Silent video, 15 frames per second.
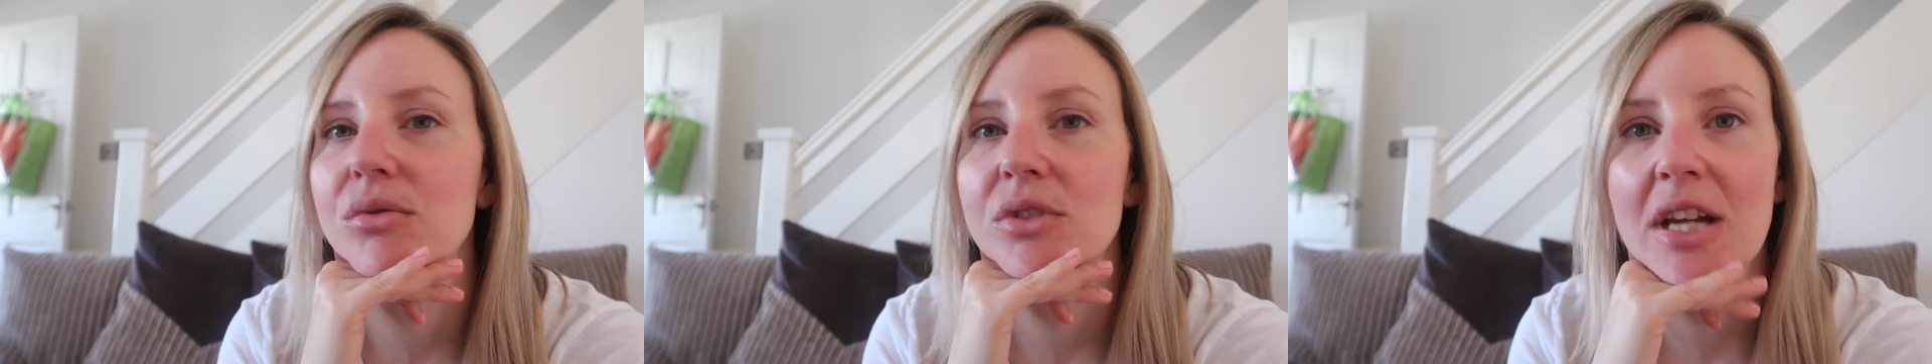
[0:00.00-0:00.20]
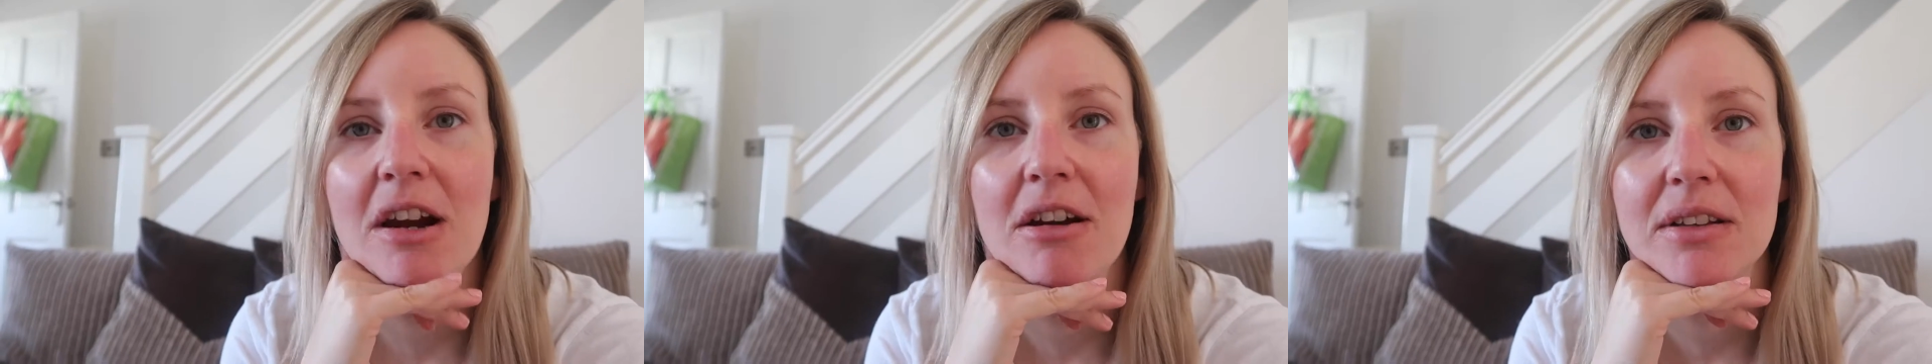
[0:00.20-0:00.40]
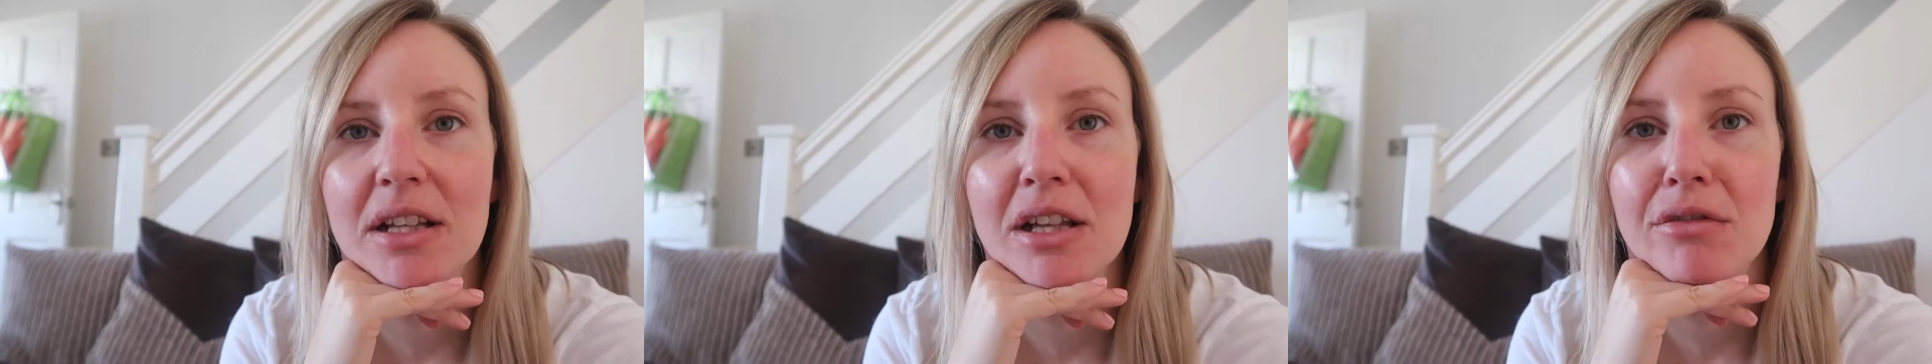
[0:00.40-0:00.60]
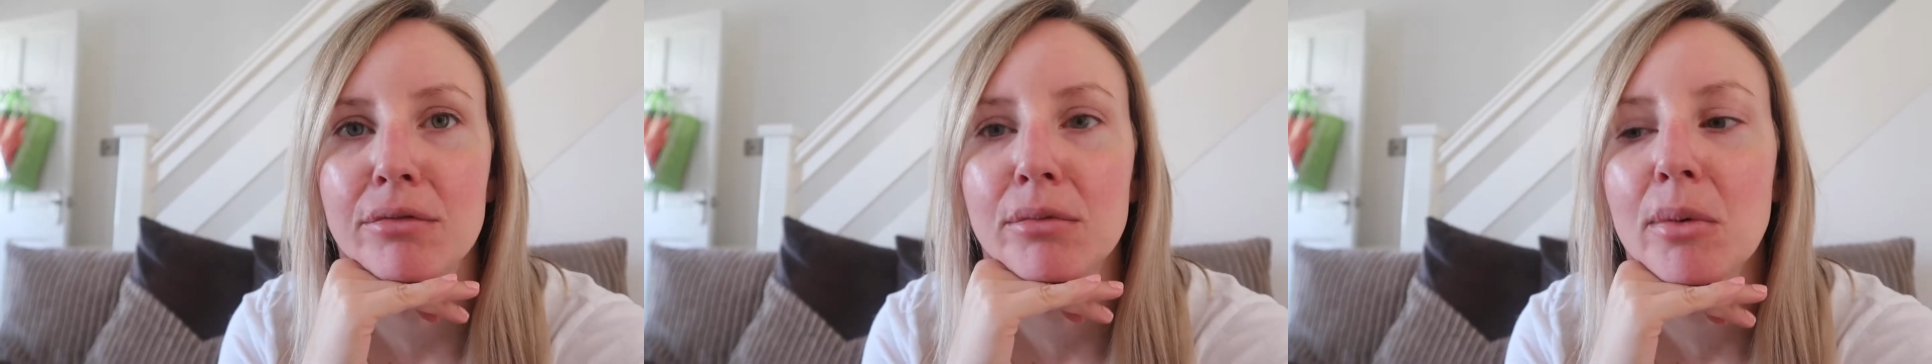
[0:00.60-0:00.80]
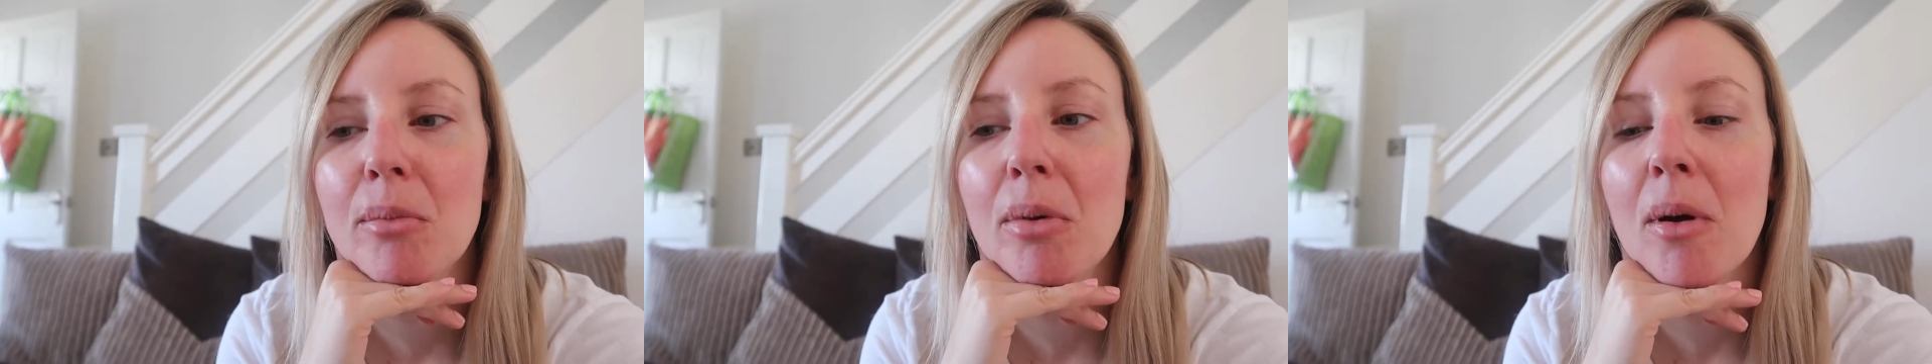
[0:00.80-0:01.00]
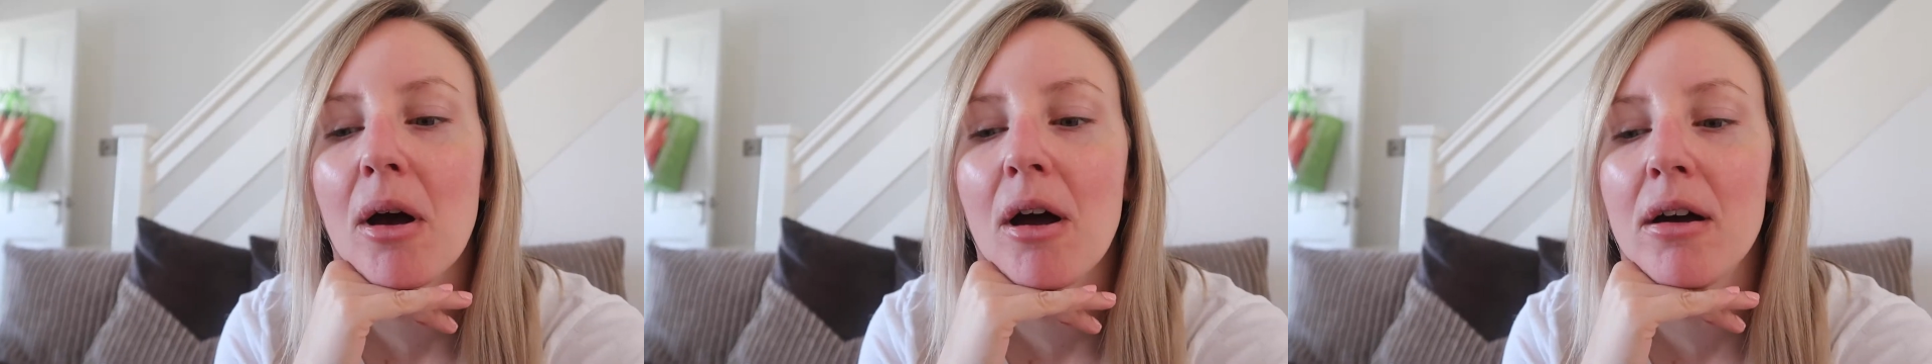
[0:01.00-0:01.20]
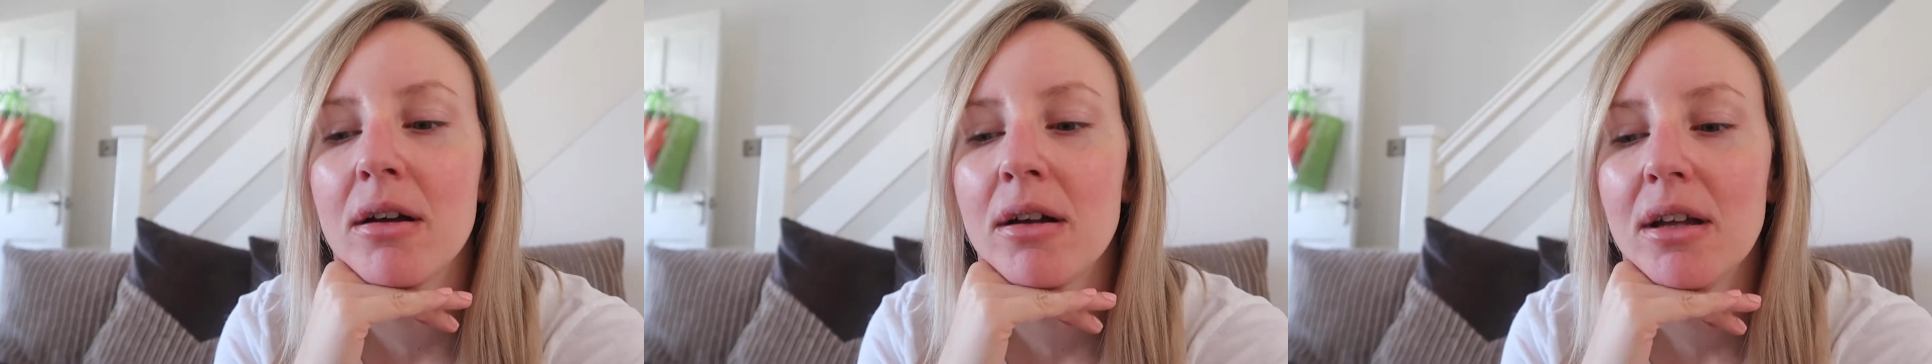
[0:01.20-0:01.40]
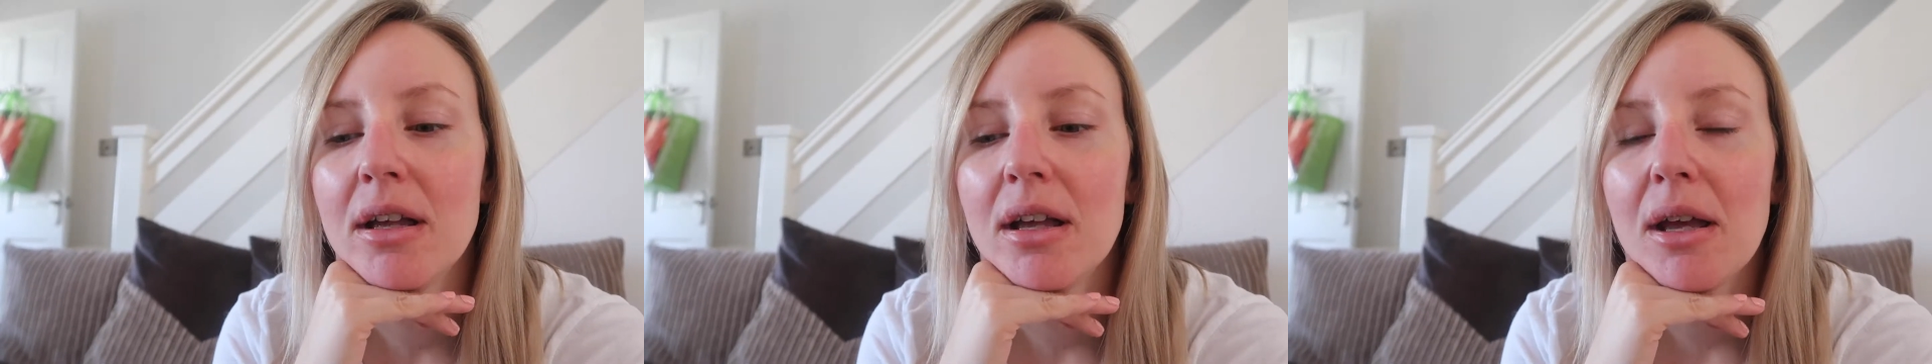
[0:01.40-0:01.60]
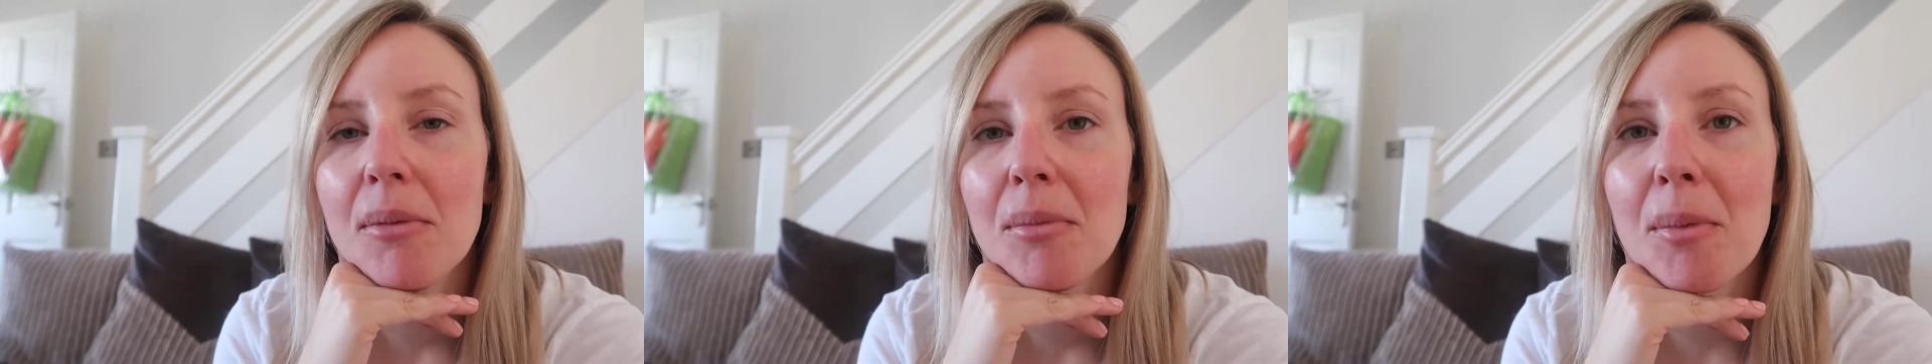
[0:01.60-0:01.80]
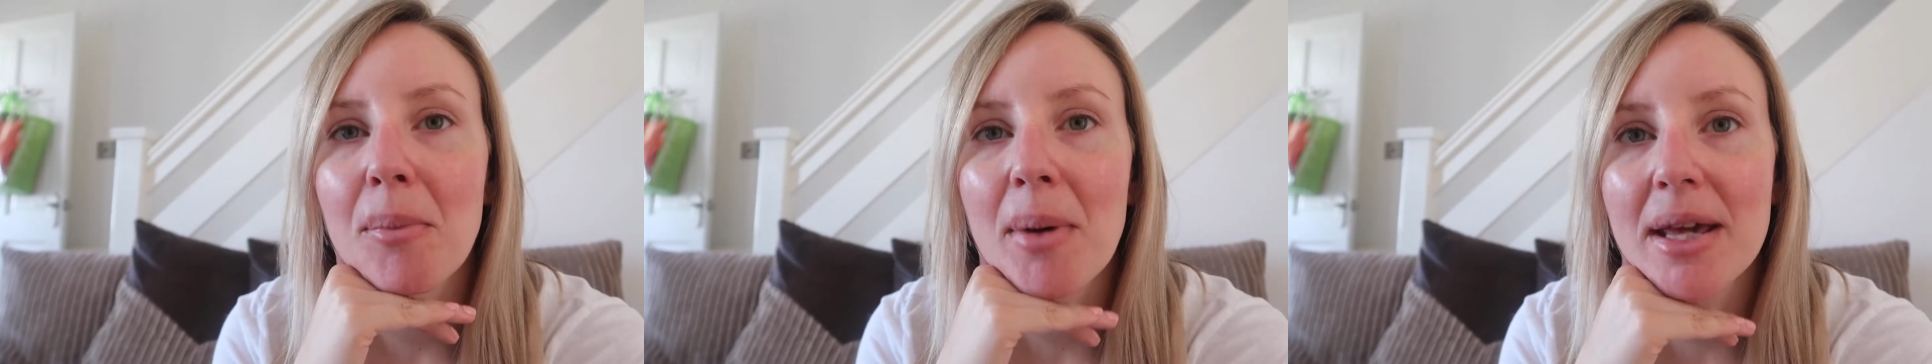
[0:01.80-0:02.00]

tearing the living room apart. But